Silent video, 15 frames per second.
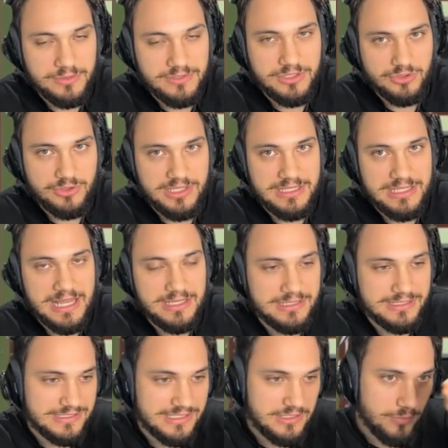Did you get that?
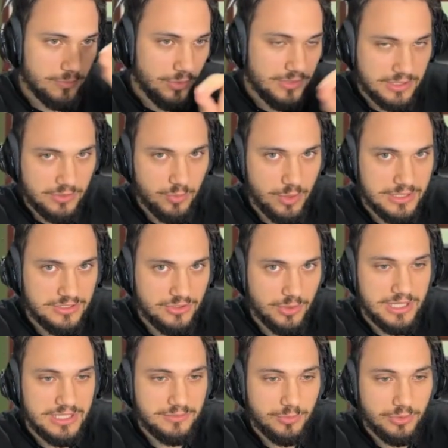Instead of moving 1
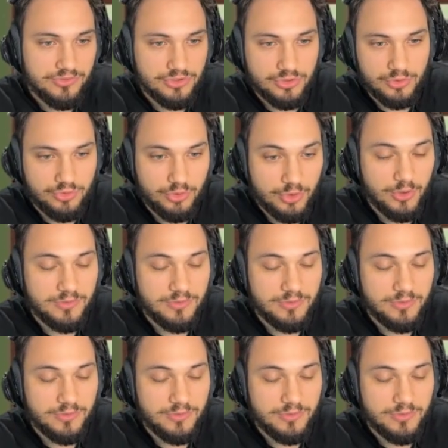square, it moves 2 to go